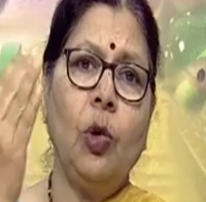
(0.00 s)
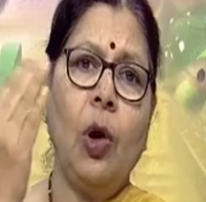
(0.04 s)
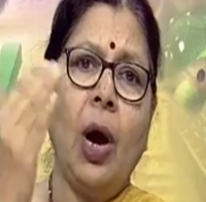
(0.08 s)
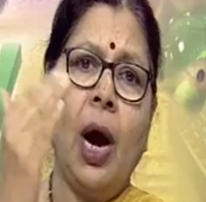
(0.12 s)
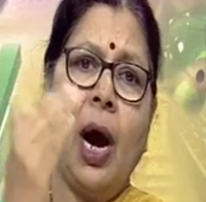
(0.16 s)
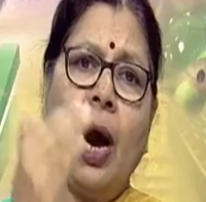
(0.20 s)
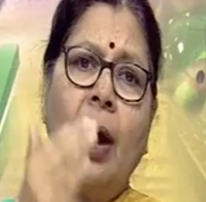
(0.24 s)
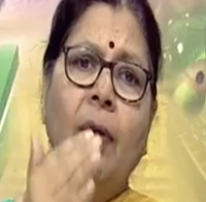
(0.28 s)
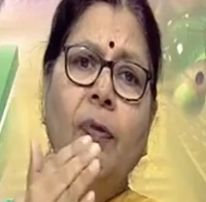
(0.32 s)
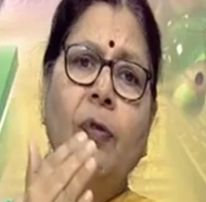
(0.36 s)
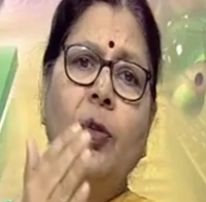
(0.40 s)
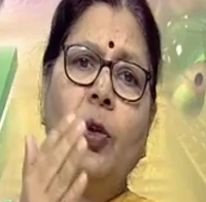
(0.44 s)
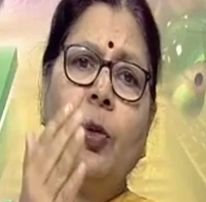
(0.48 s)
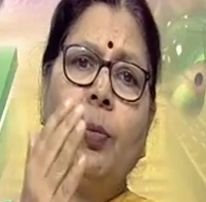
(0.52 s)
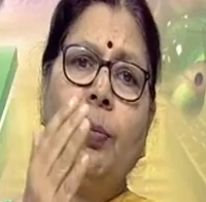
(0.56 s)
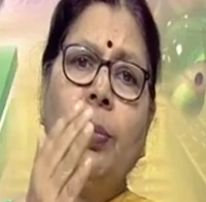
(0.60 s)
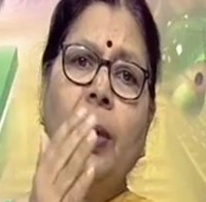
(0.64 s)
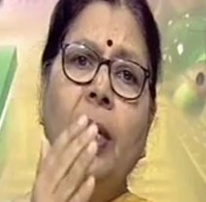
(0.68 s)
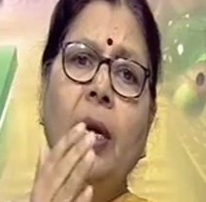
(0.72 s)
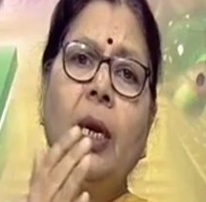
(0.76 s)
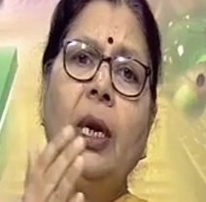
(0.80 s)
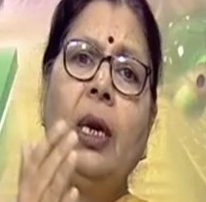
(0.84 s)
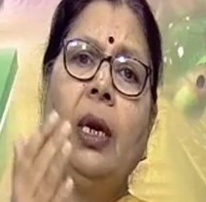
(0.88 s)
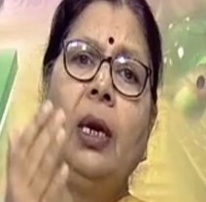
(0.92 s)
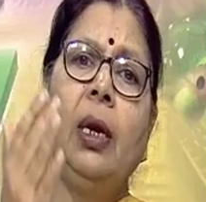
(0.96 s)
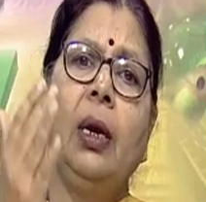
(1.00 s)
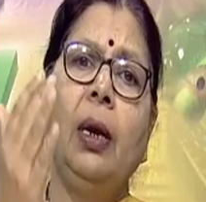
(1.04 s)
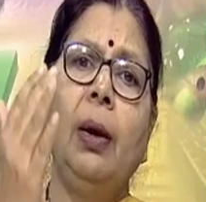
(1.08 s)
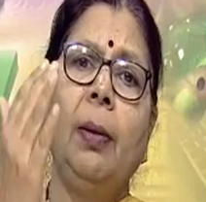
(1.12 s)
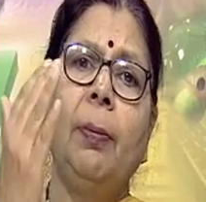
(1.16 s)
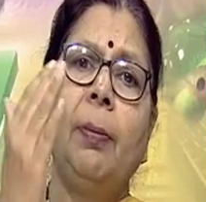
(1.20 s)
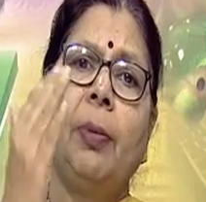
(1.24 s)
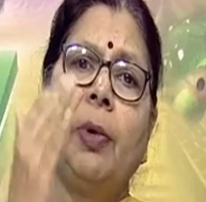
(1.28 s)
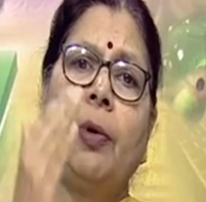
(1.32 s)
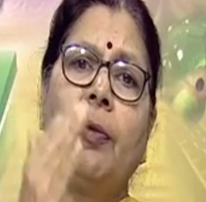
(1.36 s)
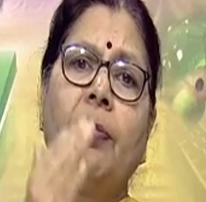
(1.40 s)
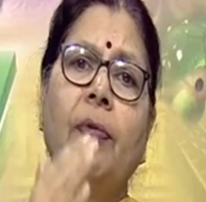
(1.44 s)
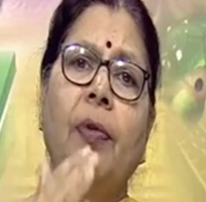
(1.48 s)
you have to
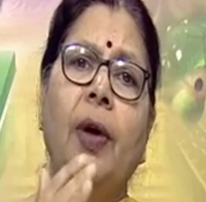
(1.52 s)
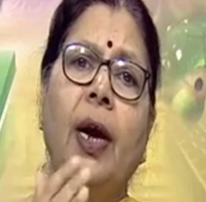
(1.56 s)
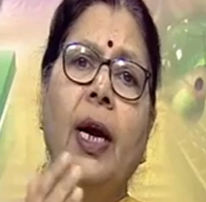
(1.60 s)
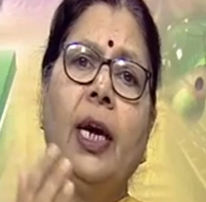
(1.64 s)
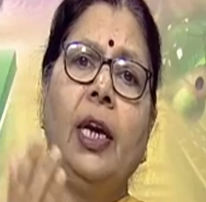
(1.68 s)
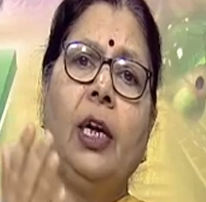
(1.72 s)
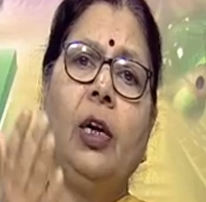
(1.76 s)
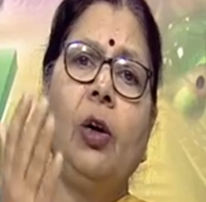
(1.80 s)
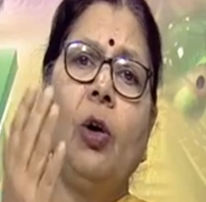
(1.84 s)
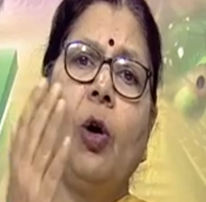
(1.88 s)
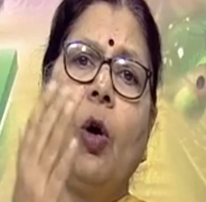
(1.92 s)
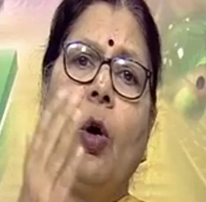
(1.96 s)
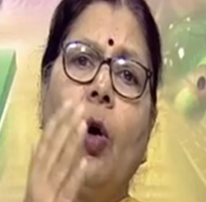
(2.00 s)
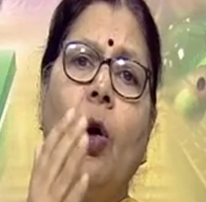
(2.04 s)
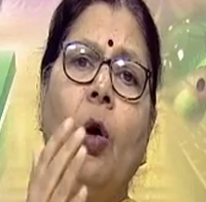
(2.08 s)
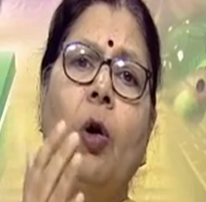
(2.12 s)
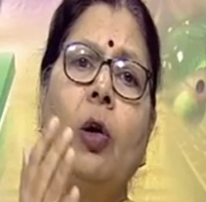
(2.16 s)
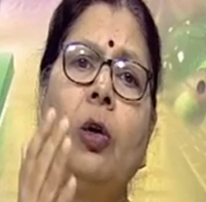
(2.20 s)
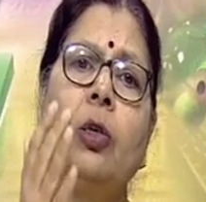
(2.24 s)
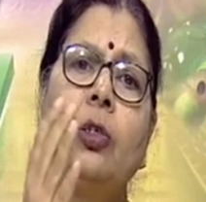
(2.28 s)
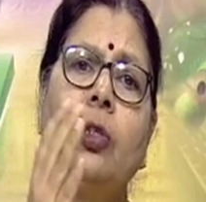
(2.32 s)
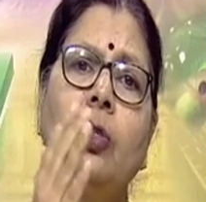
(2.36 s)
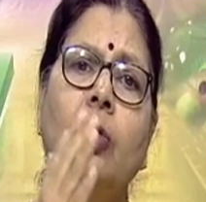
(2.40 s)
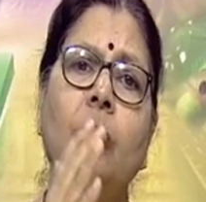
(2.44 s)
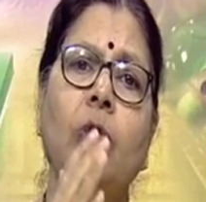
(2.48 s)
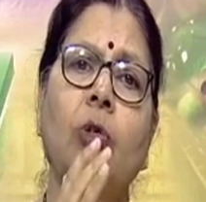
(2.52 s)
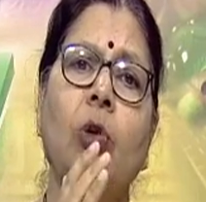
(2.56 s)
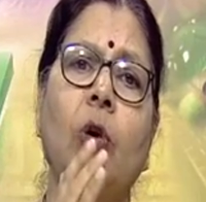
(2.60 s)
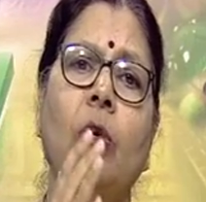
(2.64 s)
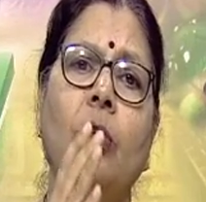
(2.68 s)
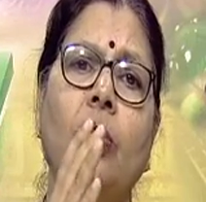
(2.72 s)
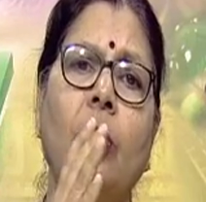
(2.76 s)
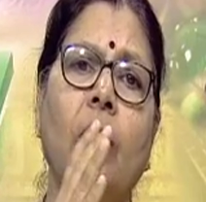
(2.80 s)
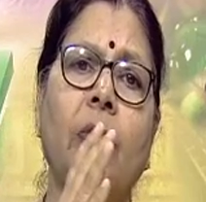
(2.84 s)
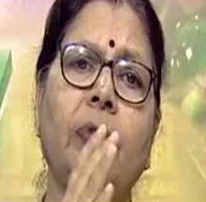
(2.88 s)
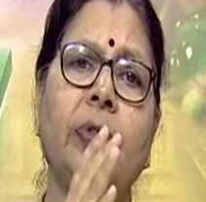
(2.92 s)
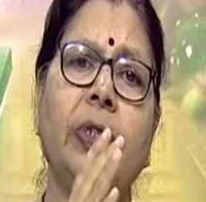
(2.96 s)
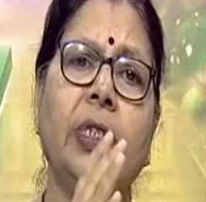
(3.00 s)
provide all
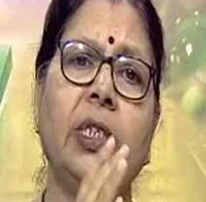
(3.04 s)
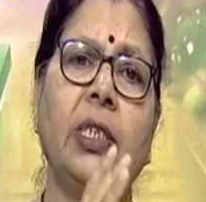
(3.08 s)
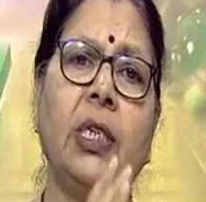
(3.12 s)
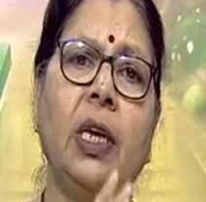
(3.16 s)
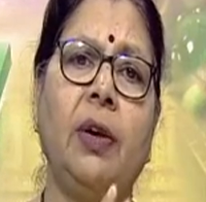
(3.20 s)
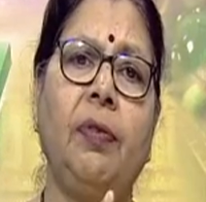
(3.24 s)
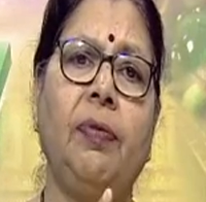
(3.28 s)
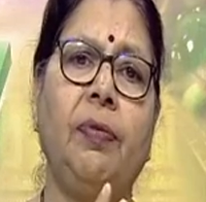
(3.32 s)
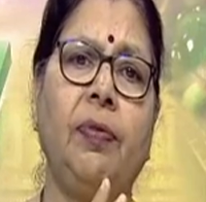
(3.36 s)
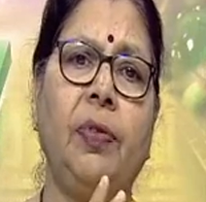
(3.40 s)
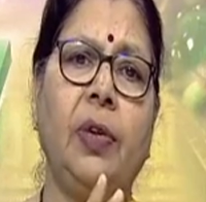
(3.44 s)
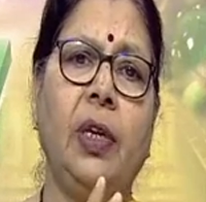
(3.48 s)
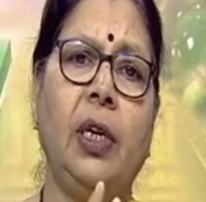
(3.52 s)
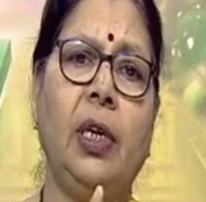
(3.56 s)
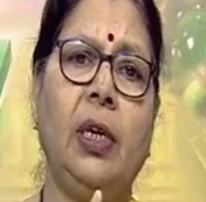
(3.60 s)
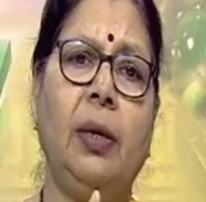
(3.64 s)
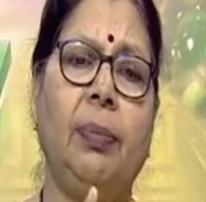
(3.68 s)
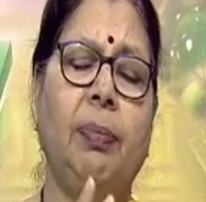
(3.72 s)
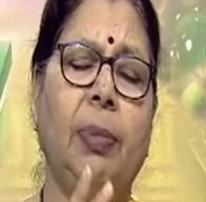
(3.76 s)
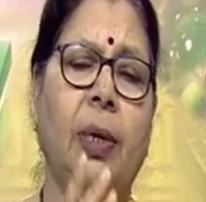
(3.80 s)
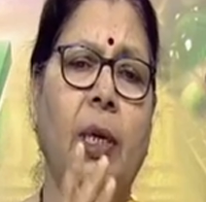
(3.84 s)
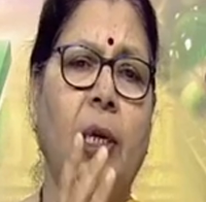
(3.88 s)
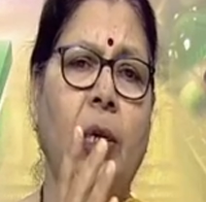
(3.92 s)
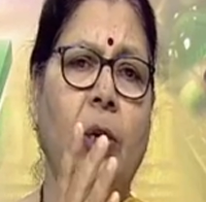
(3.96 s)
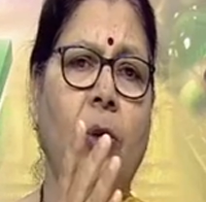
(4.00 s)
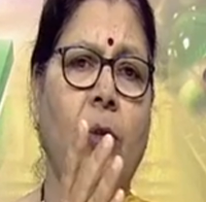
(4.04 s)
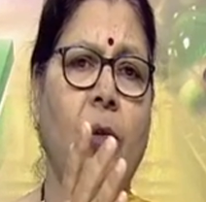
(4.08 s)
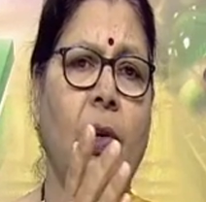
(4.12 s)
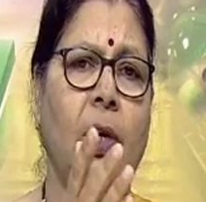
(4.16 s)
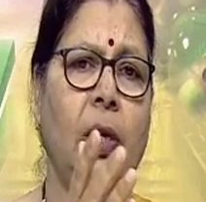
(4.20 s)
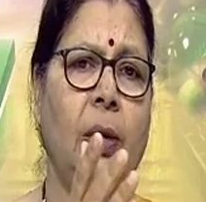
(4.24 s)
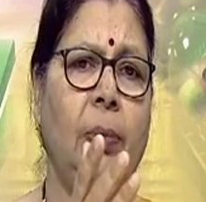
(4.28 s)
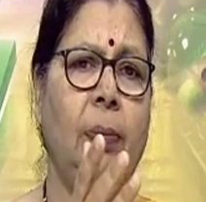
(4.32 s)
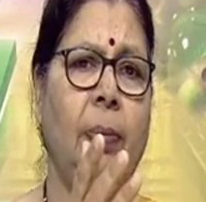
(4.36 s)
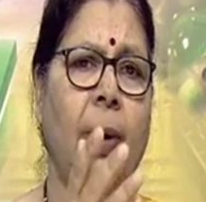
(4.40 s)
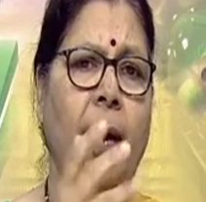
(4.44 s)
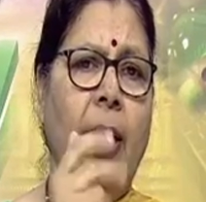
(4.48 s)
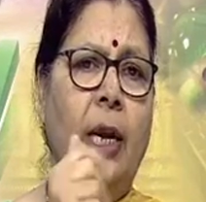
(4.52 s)
sort of safety,
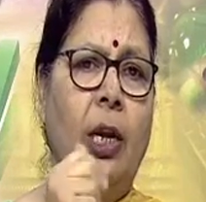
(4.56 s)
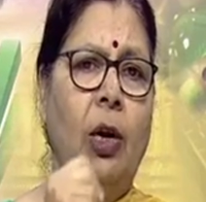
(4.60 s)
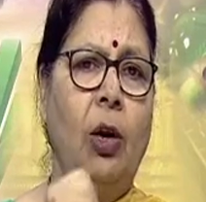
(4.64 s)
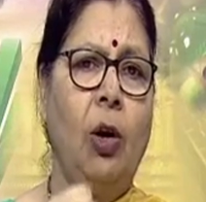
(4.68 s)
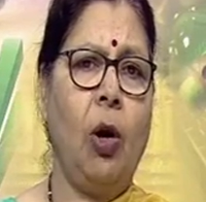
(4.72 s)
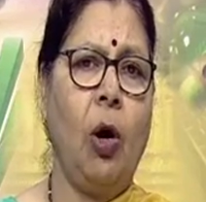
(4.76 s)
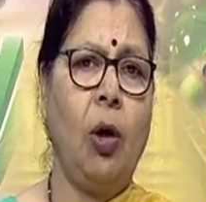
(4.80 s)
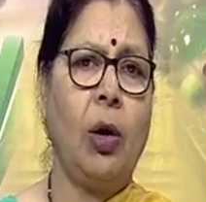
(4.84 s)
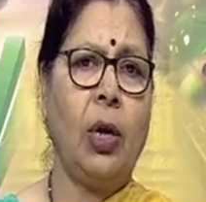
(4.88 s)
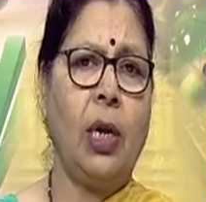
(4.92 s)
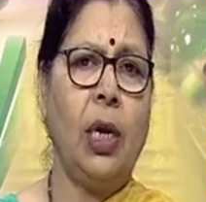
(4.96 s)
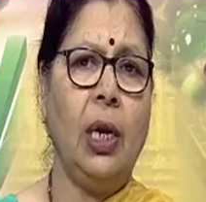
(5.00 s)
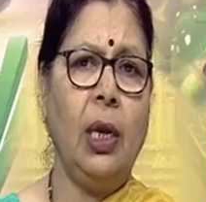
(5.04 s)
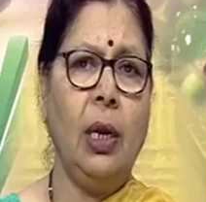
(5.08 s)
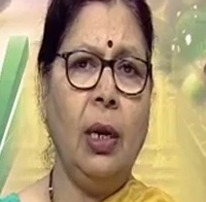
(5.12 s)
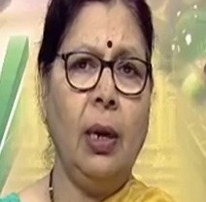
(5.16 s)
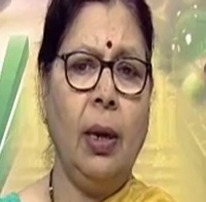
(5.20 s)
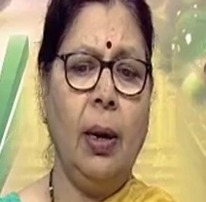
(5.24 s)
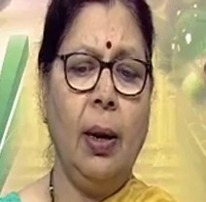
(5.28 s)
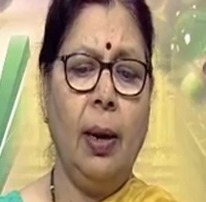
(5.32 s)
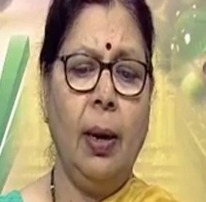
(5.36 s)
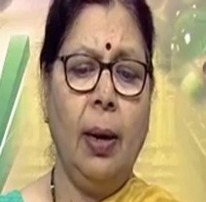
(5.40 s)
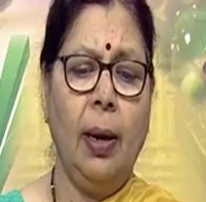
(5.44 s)
particularly by locking.